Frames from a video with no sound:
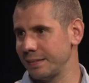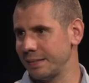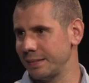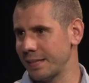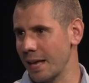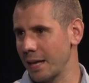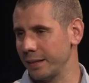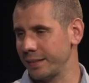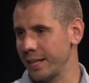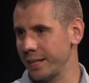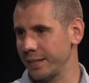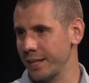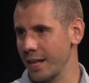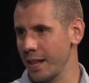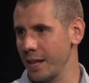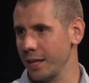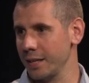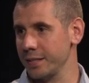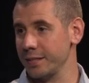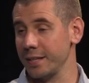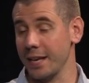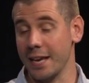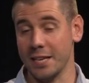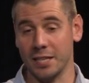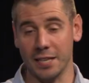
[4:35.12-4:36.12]
tell
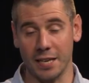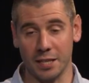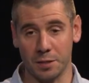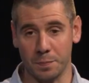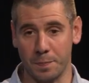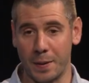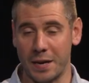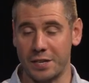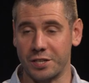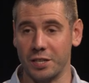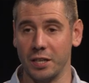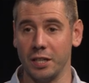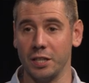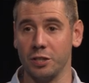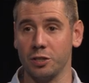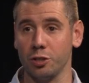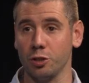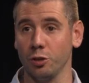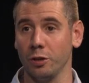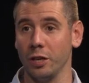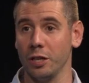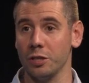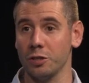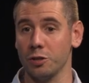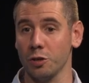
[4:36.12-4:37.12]
us, especially
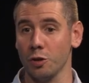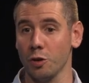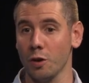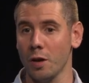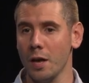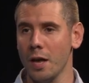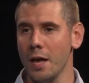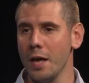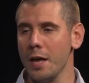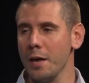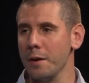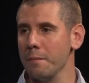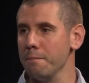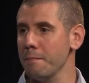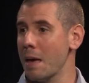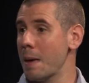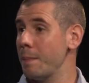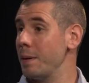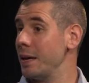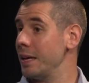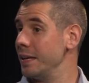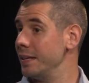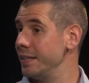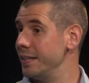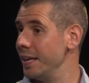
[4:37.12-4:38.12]
students who
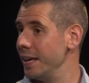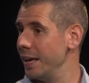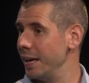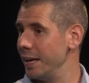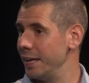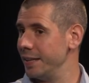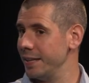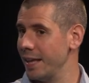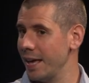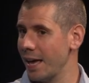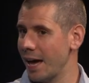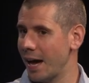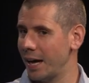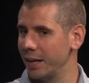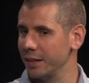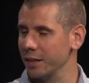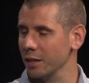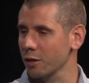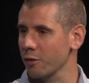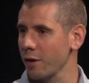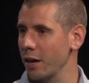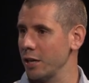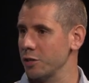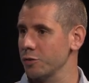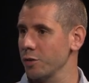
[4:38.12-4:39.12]
maybe in their
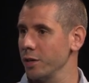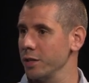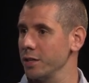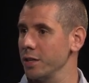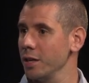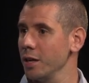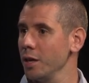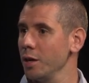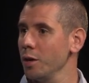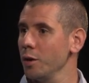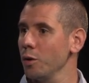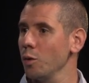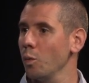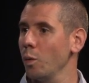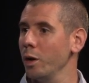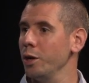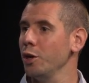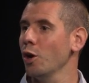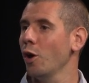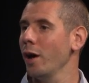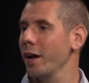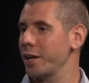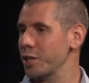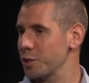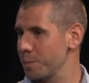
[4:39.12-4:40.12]
undergraduate were
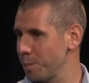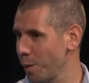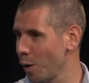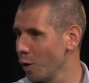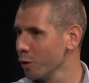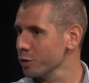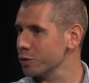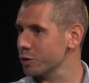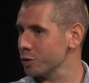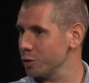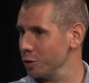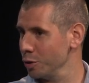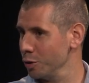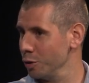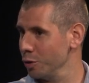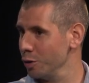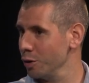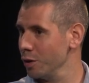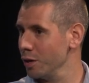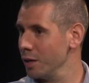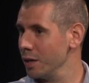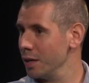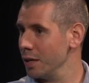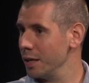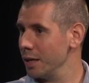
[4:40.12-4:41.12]
not exposed
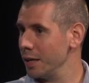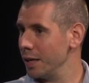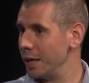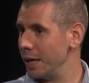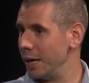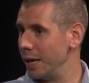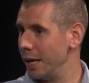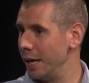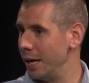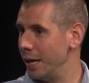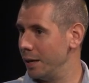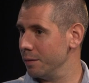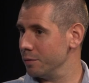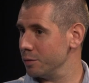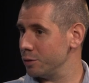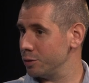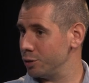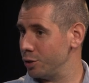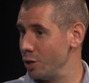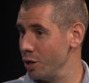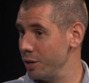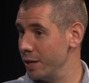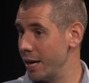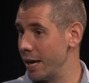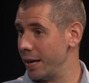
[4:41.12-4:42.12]
to
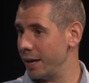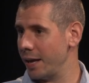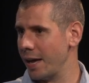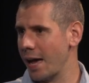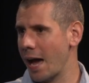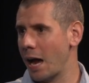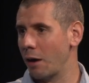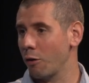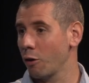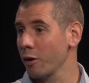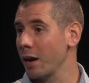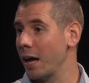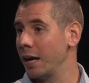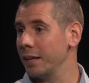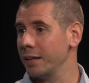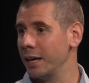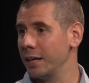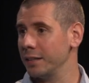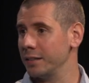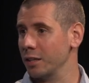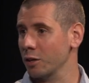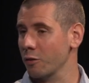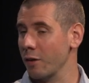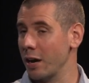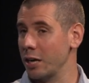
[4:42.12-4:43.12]
that. Our own
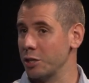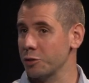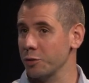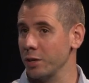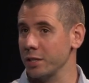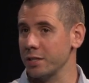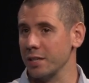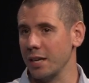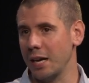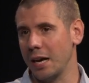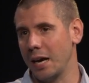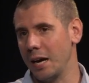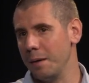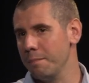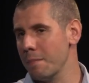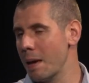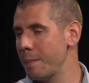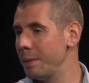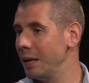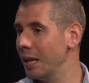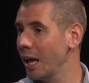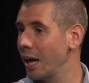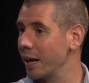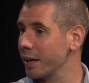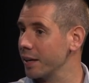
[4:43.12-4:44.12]
undergraduates are
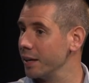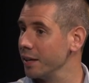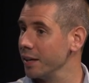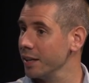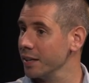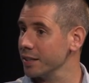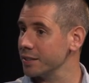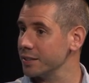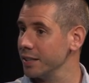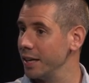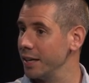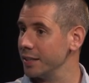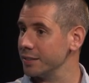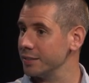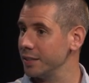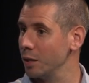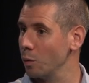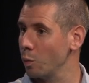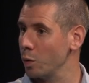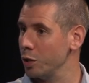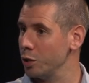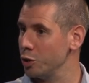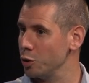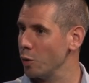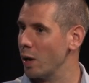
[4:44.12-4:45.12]
maybe lucky in a sense
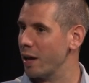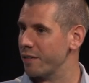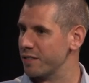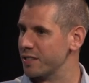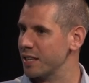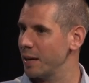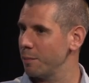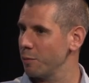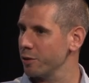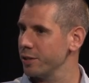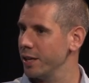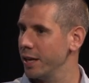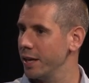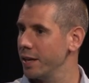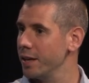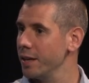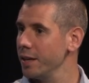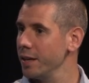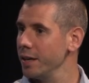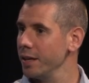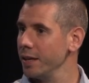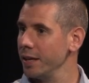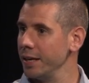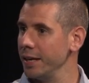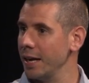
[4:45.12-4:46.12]
that we do have some of that
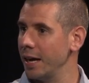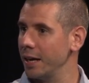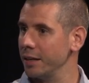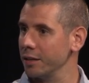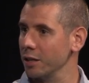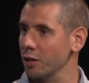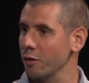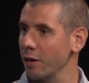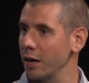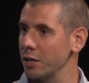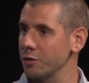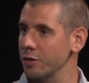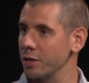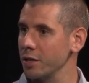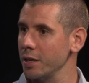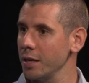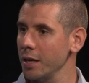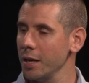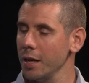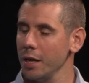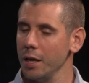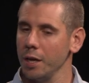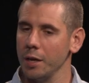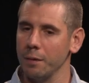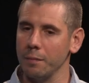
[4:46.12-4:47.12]
in our undergraduate.
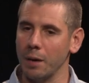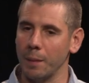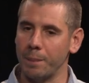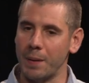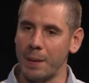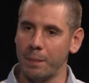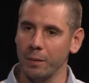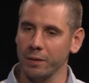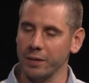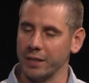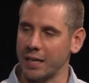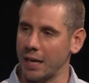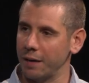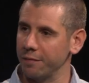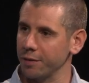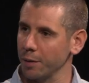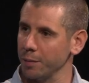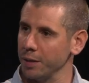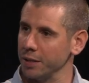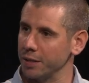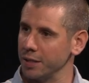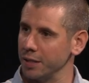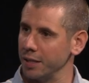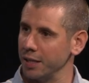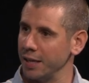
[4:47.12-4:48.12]
But people that come
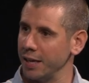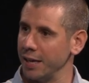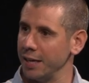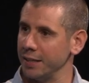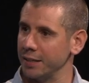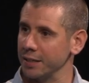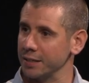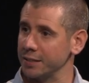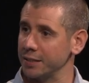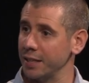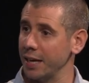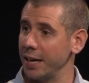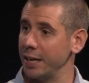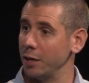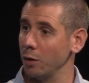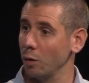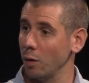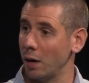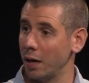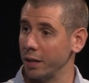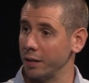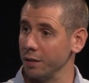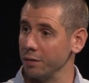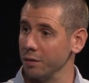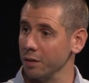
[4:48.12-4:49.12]
from interstate
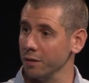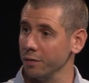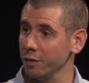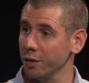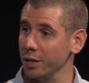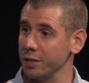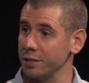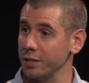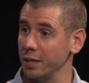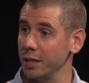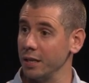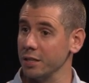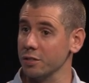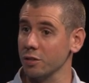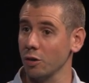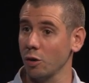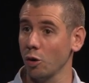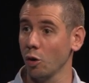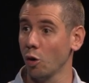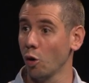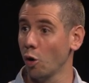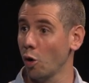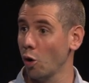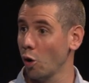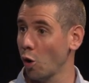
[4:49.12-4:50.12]
or other universities
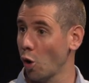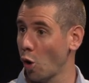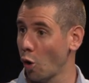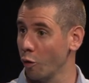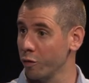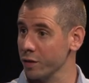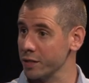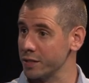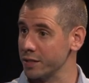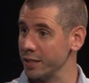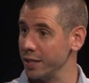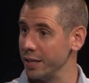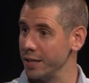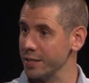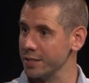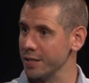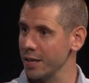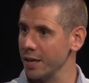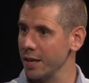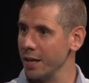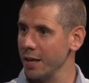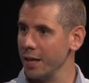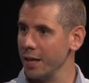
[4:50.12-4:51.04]
or overseas,